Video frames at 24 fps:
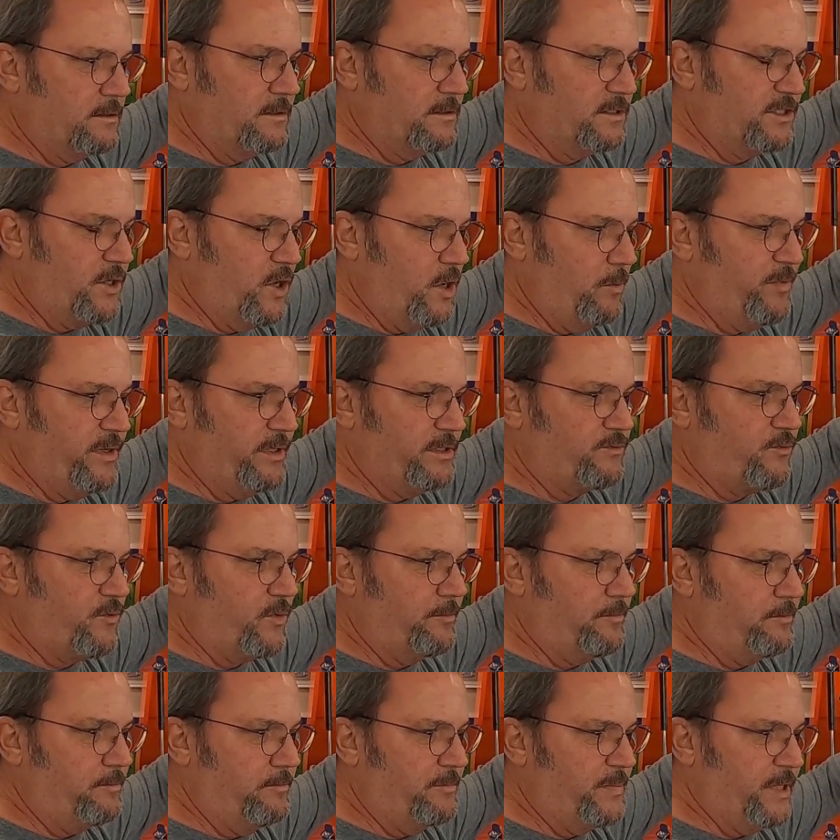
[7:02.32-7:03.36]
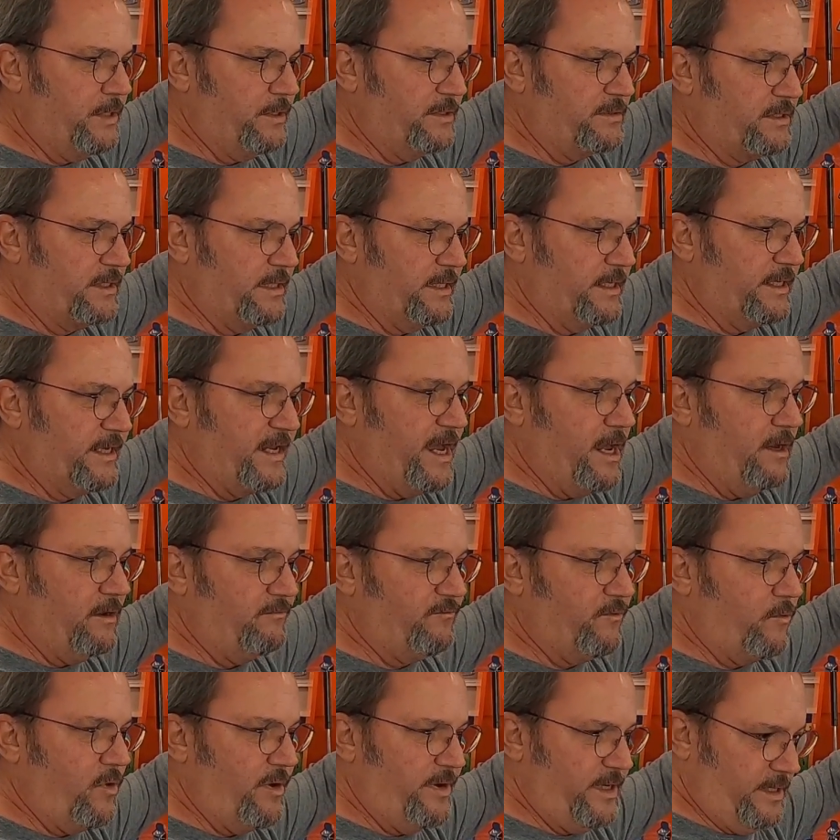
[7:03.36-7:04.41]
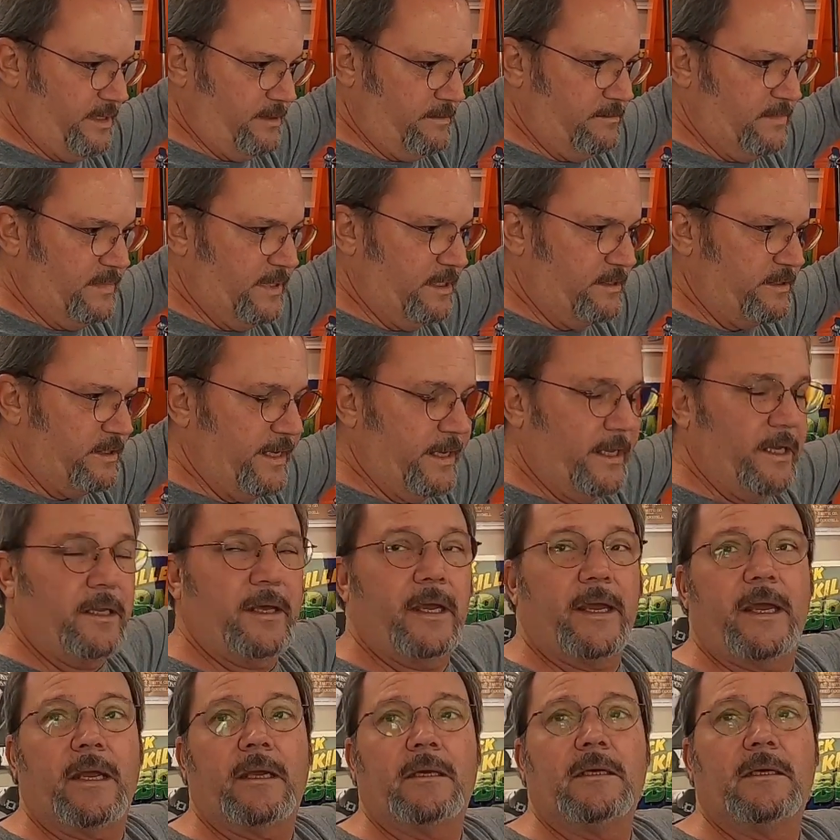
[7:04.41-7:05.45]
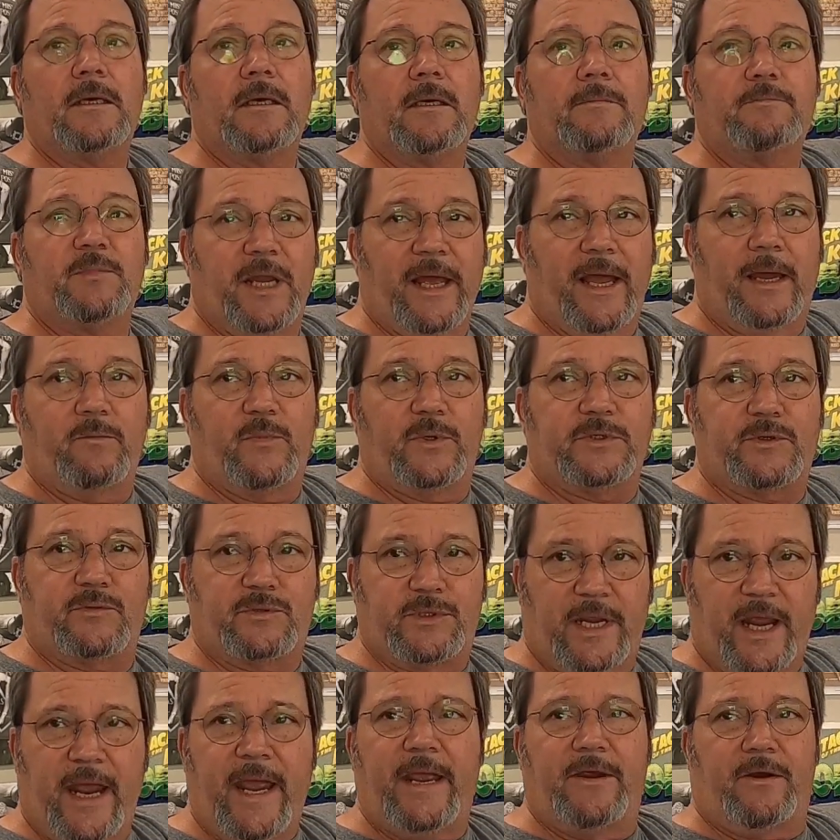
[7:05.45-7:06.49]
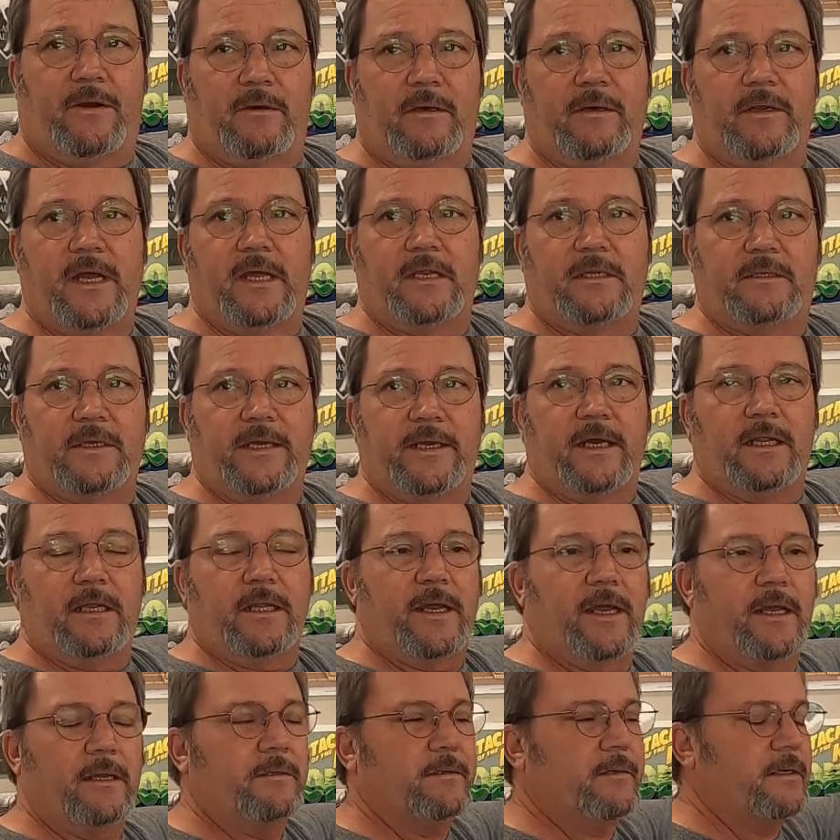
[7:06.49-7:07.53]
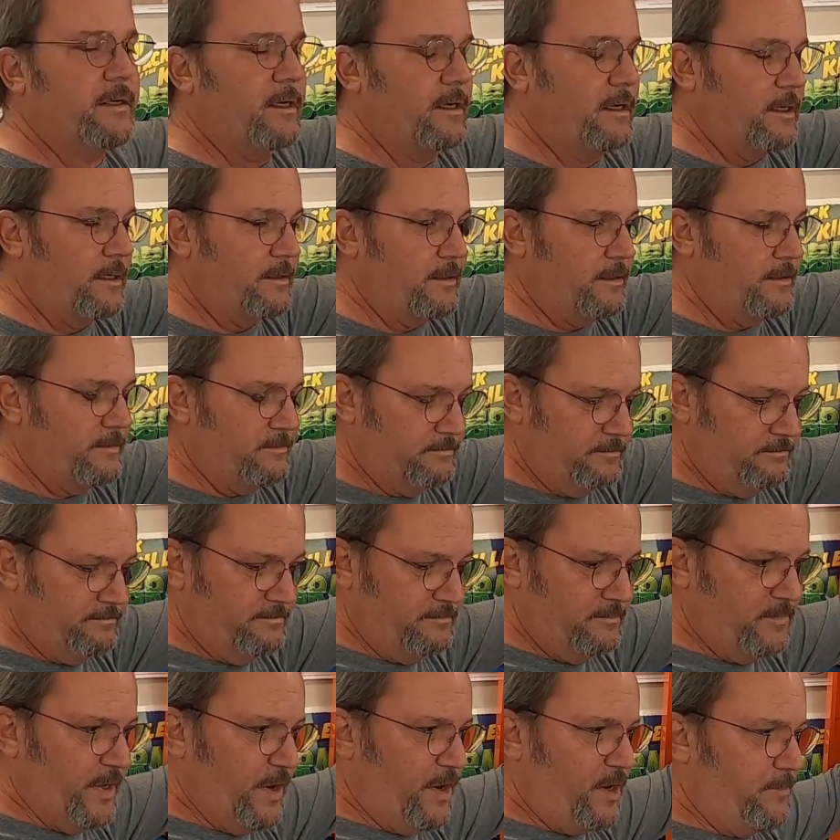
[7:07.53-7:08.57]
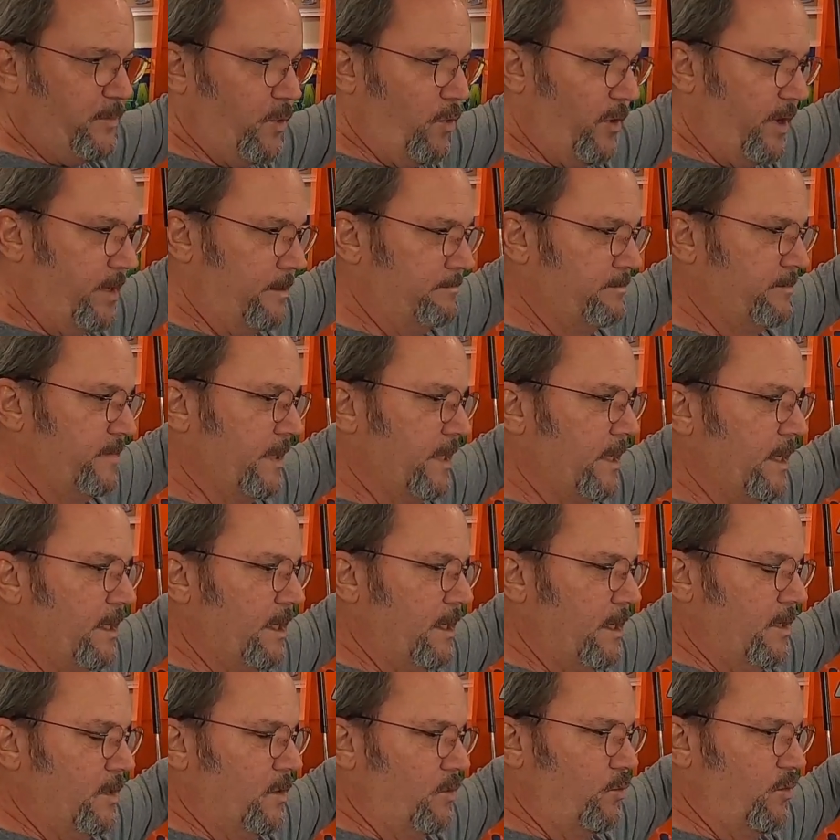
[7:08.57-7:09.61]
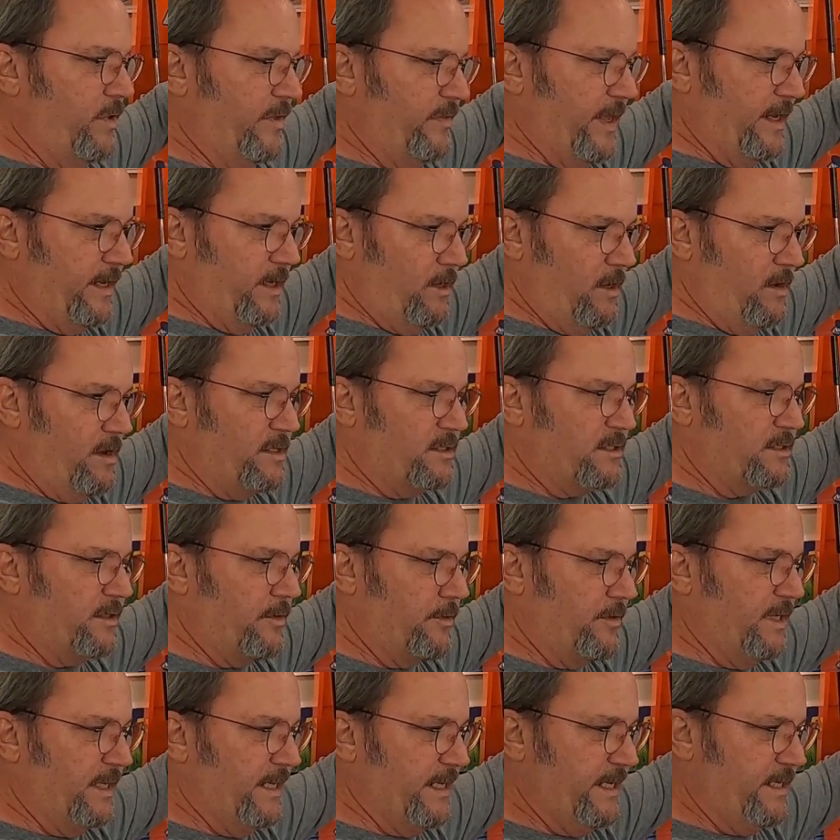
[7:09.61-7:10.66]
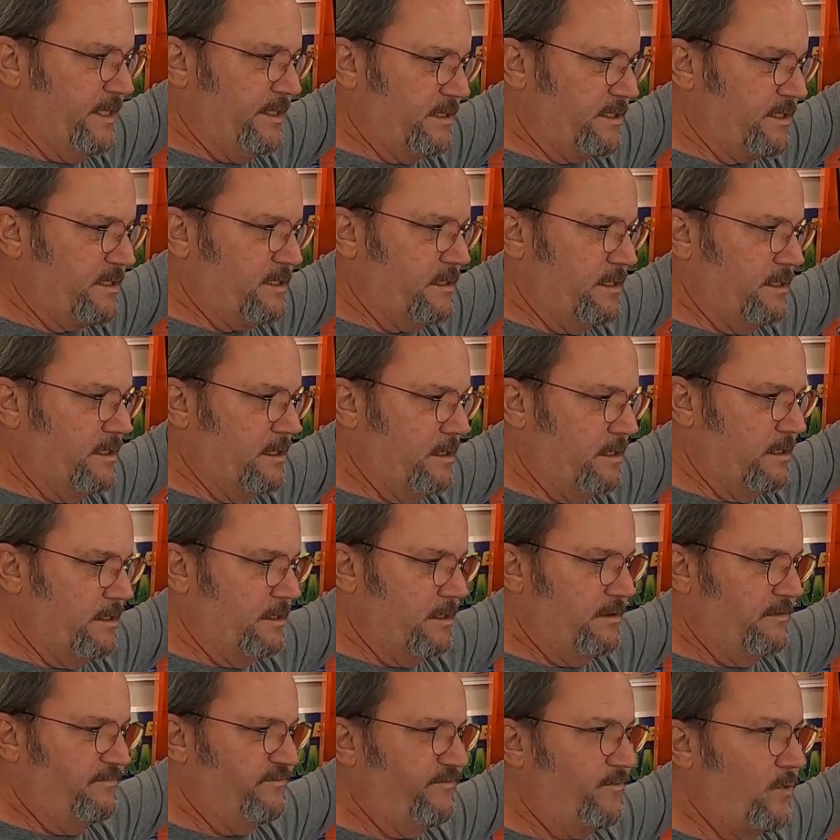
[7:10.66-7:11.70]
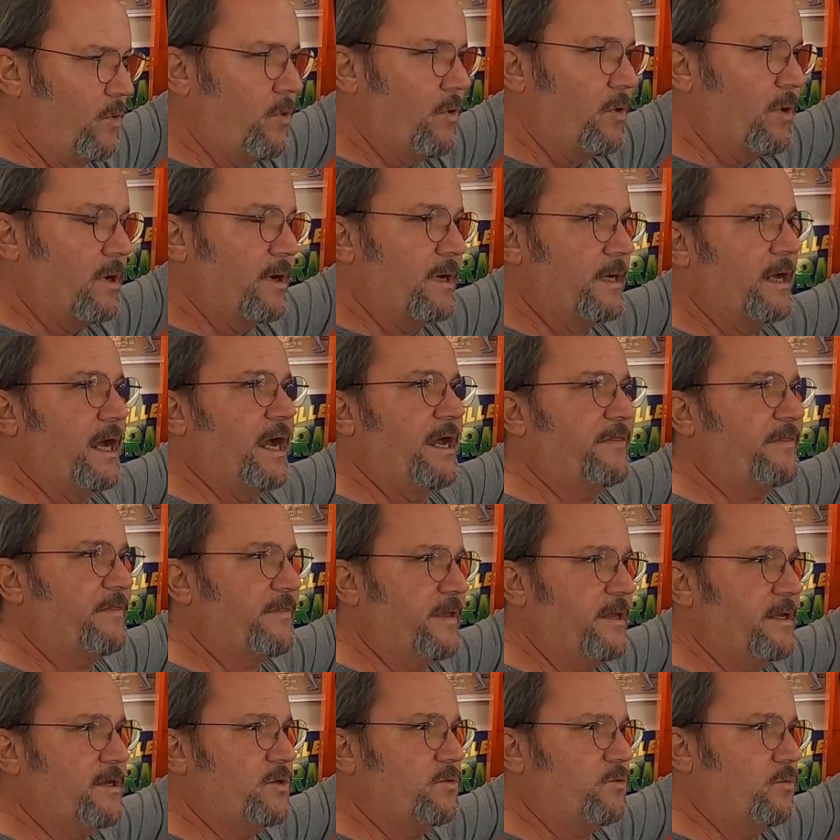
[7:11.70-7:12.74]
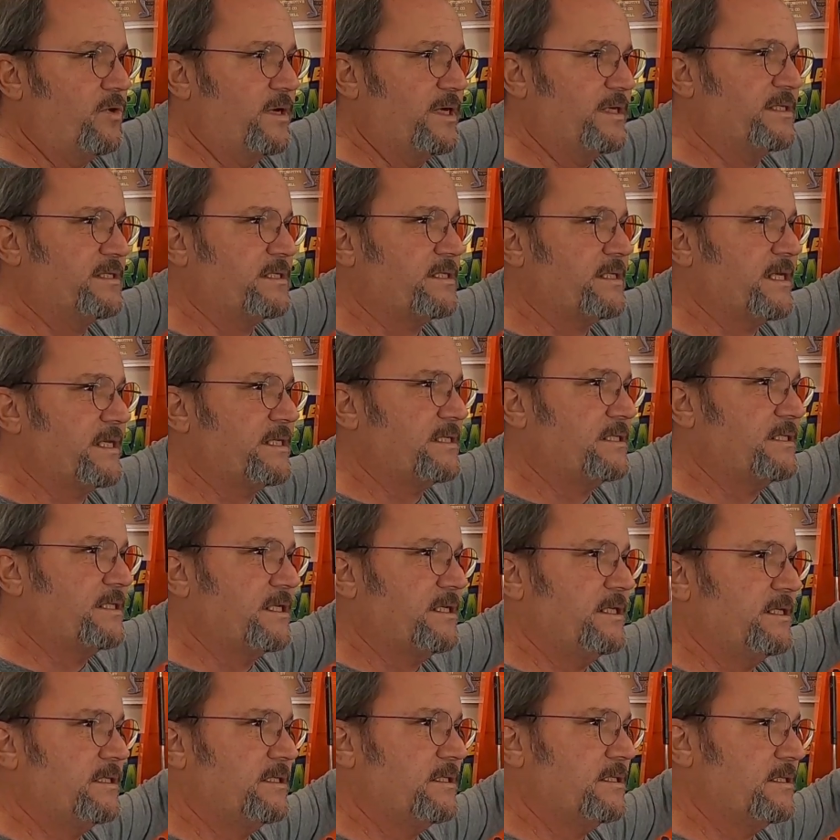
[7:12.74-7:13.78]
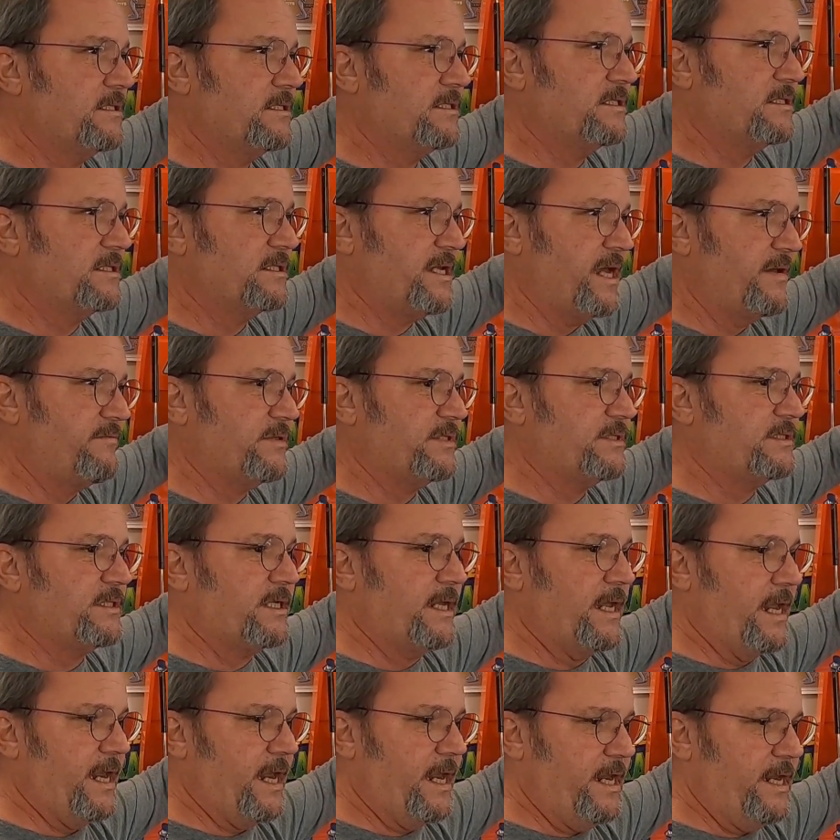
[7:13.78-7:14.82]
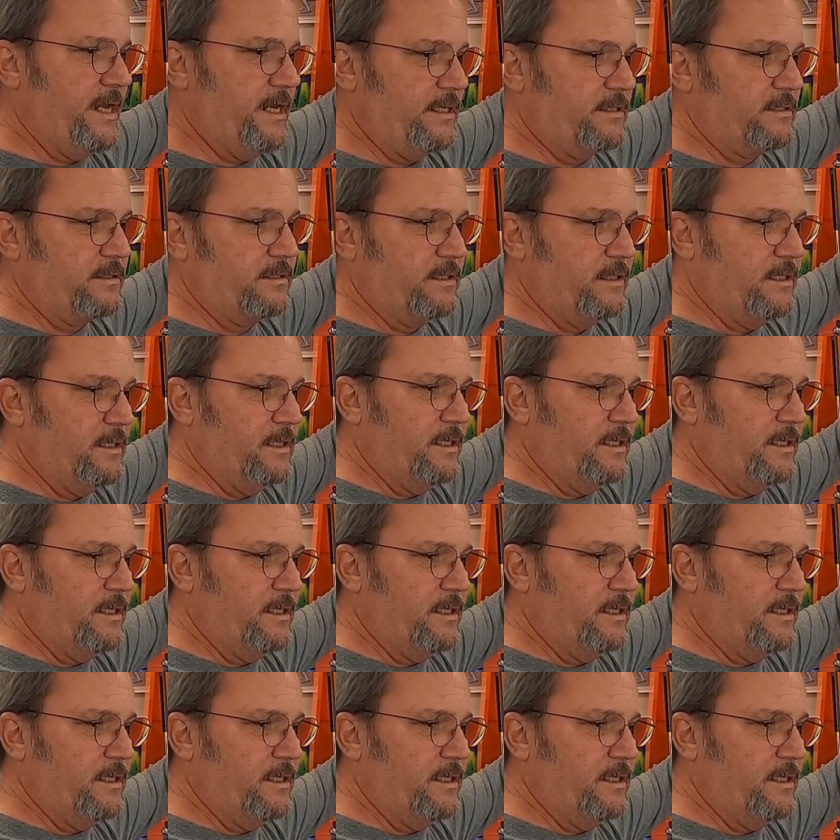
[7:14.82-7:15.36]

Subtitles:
Shelbys were built in California at the LA plant, which was a hangar at the LA airport. When they lost their lease for, I think it was 67 to 8,